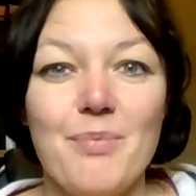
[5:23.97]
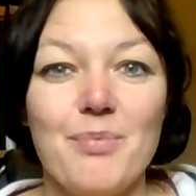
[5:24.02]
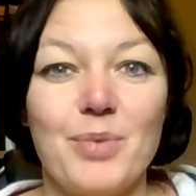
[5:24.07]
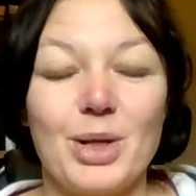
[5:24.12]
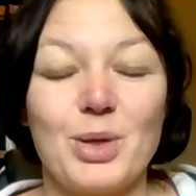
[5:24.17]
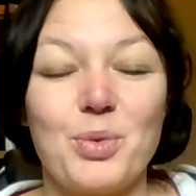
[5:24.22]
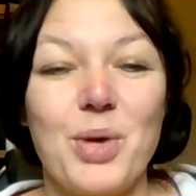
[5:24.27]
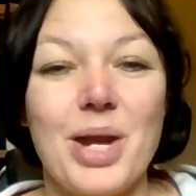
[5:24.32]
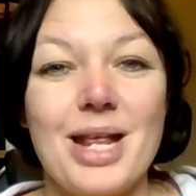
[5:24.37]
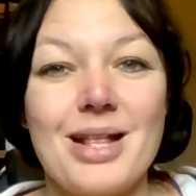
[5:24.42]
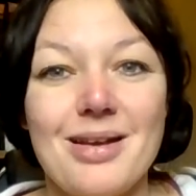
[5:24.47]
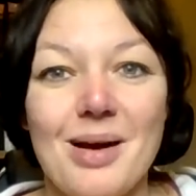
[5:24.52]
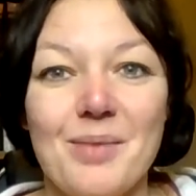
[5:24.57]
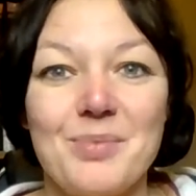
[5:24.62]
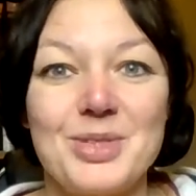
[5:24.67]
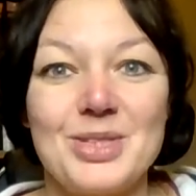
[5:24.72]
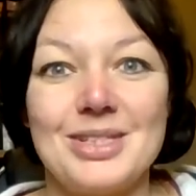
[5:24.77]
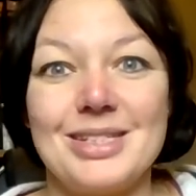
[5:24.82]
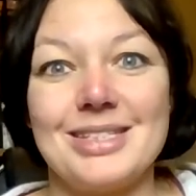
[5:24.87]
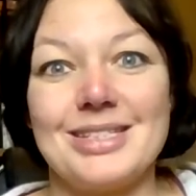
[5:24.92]
But when it
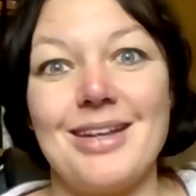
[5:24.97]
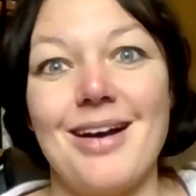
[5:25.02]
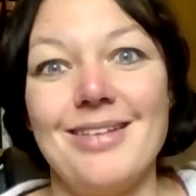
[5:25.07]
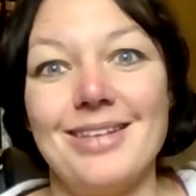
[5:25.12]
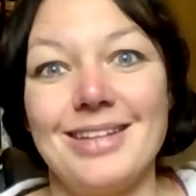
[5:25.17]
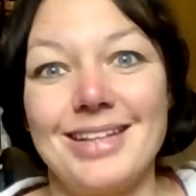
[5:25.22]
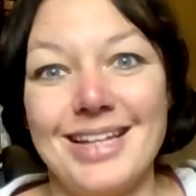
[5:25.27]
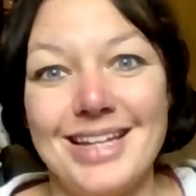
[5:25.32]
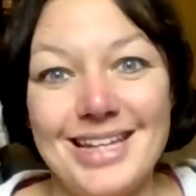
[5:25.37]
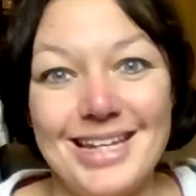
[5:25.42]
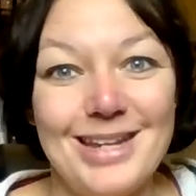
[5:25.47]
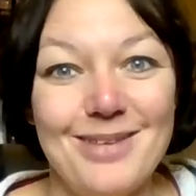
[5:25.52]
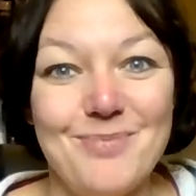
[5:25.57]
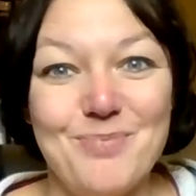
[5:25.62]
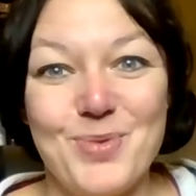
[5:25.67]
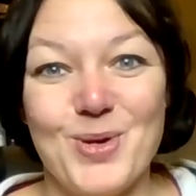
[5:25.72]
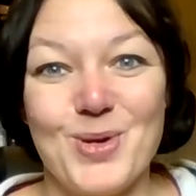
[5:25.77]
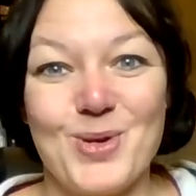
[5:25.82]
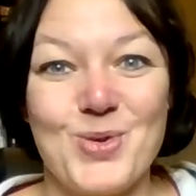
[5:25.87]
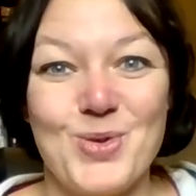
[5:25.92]
comes to designing an
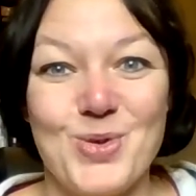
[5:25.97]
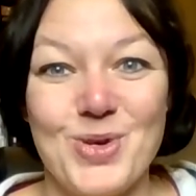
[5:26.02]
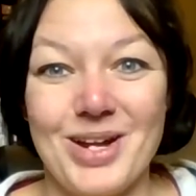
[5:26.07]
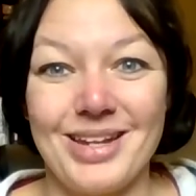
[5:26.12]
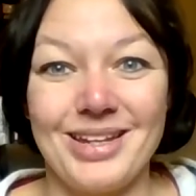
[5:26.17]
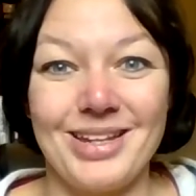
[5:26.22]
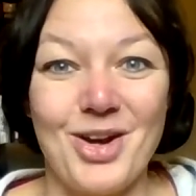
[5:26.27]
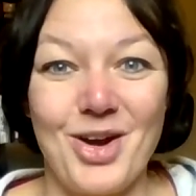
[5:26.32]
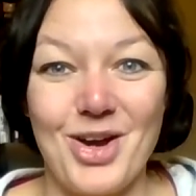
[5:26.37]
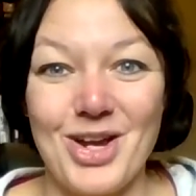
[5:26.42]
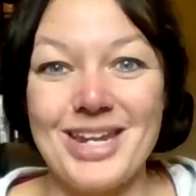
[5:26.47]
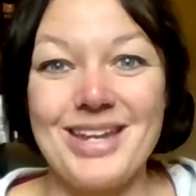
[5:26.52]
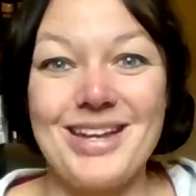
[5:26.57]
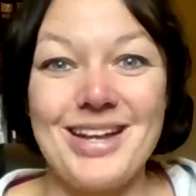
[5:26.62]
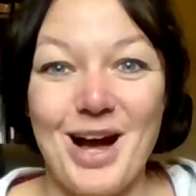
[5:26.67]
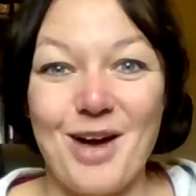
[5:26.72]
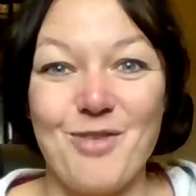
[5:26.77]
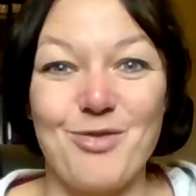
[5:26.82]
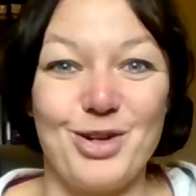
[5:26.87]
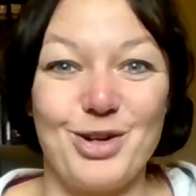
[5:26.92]
ebook or
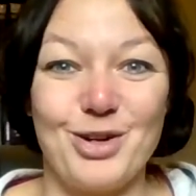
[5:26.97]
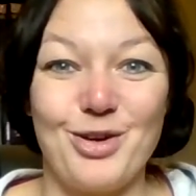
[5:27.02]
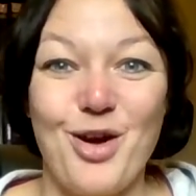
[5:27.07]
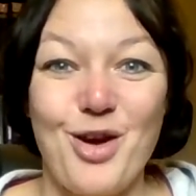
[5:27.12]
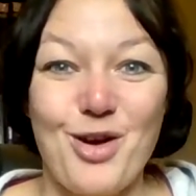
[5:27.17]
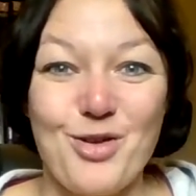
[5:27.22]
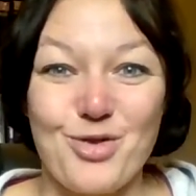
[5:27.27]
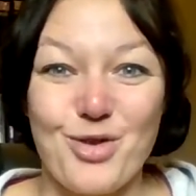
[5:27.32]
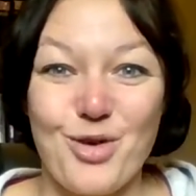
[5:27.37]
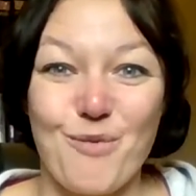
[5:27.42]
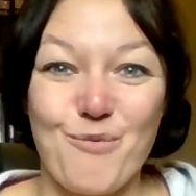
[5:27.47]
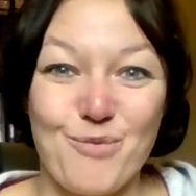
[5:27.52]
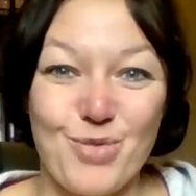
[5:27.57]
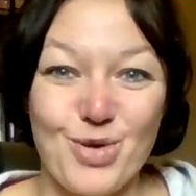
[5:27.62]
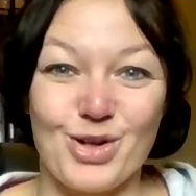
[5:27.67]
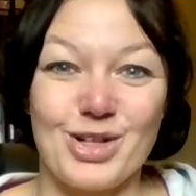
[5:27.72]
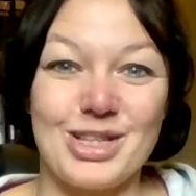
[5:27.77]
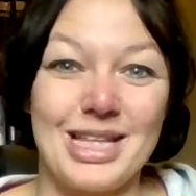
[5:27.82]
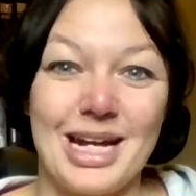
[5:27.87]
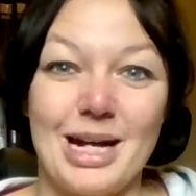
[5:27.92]
e-cover for a
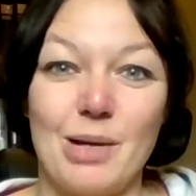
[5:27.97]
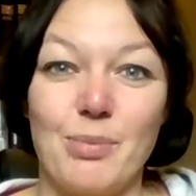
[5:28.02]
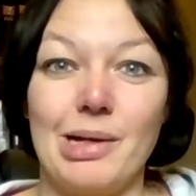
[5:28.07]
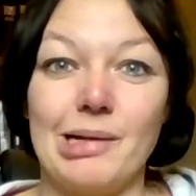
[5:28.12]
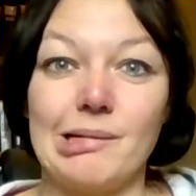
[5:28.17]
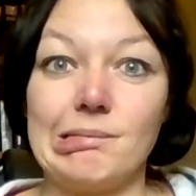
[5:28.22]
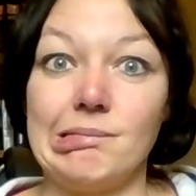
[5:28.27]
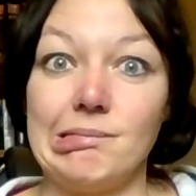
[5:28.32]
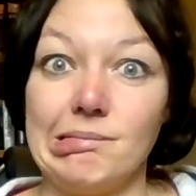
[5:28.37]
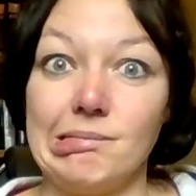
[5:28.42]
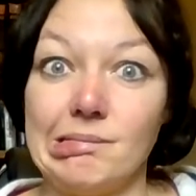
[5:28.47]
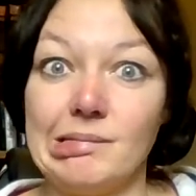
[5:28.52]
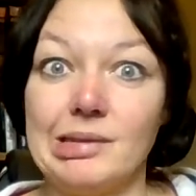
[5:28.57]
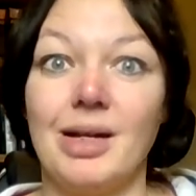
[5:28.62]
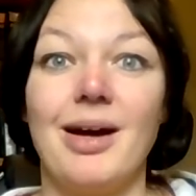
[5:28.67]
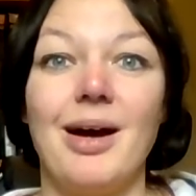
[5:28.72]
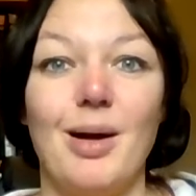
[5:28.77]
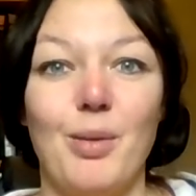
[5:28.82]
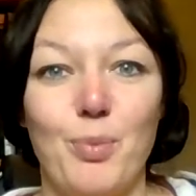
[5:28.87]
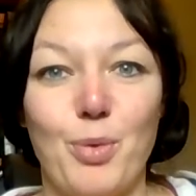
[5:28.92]
book, then I'm like,
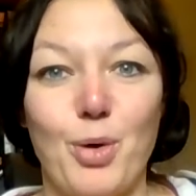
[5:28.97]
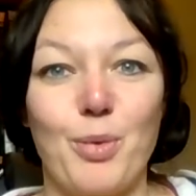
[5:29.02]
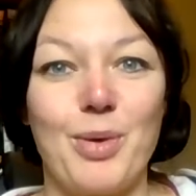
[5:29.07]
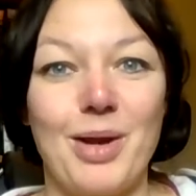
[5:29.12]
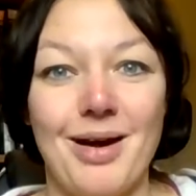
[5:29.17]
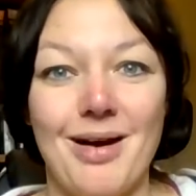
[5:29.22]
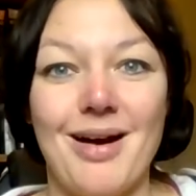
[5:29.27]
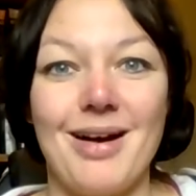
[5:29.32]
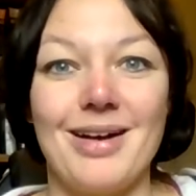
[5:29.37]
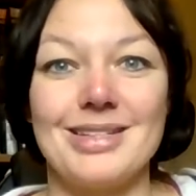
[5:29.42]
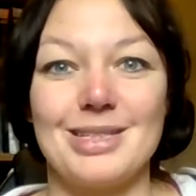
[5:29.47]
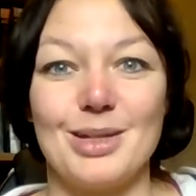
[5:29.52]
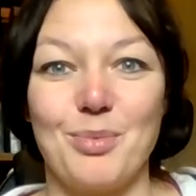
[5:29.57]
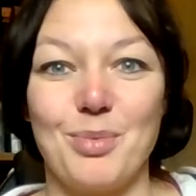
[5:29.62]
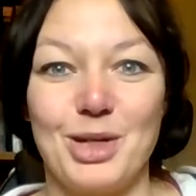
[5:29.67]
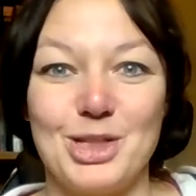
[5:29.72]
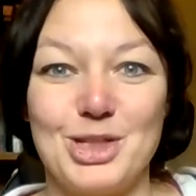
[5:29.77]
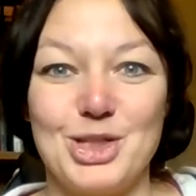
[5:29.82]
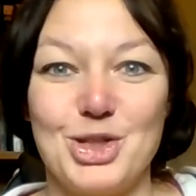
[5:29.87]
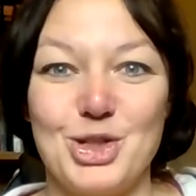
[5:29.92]
I'll probably hire
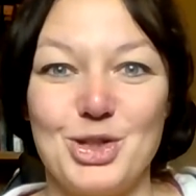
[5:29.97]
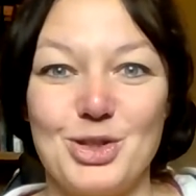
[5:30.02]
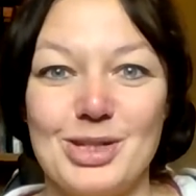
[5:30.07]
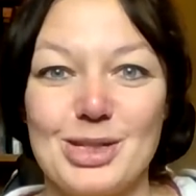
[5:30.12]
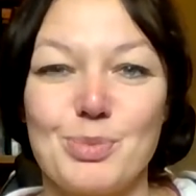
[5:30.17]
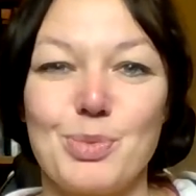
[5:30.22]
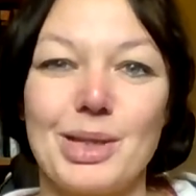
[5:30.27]
somebody to do this.